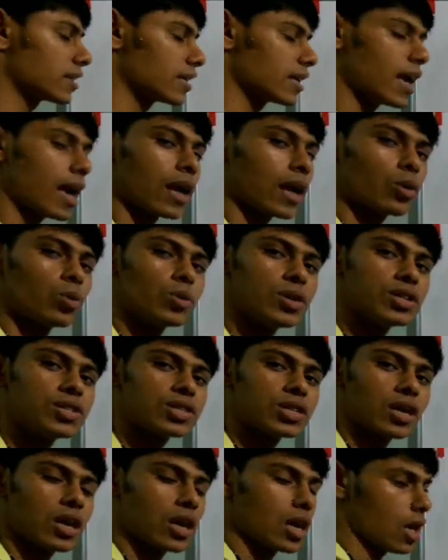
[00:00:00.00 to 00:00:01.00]
are there
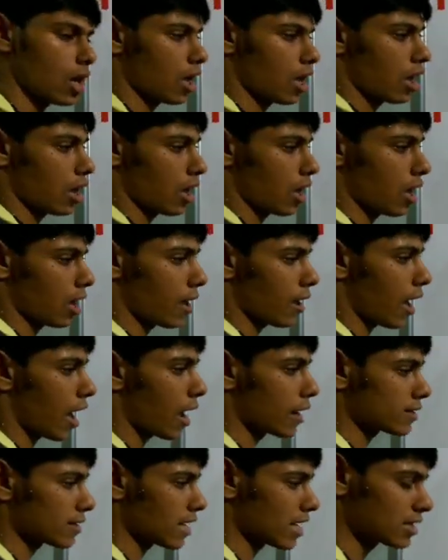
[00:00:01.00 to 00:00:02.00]
which
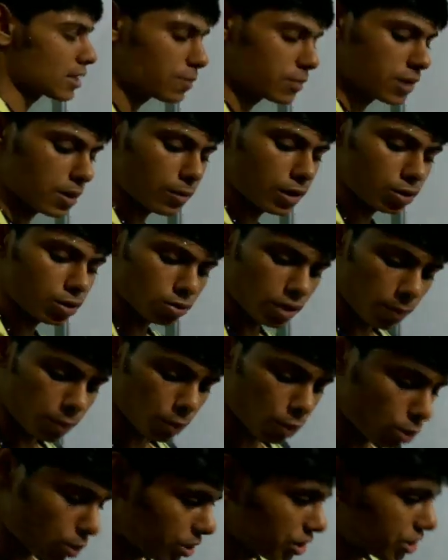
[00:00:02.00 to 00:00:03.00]
are susceptible to
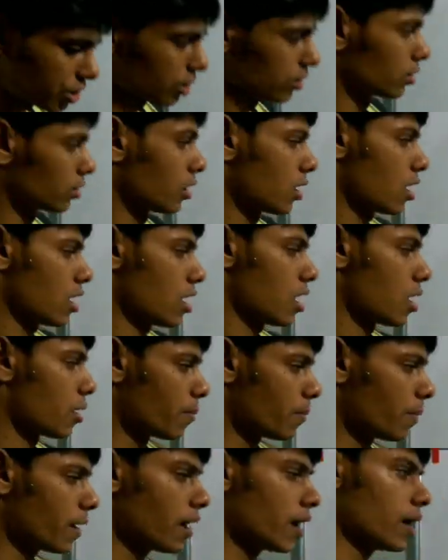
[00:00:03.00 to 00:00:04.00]
the protonation,
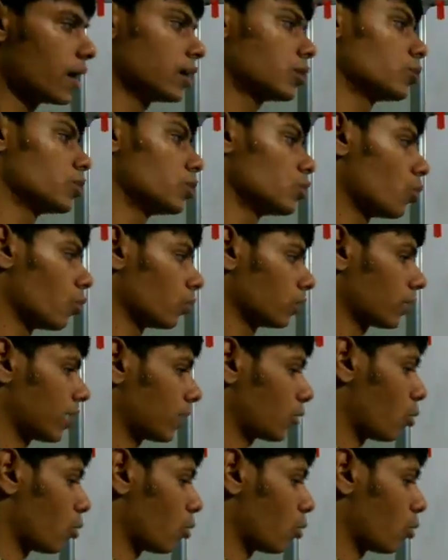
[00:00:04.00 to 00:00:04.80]
but we know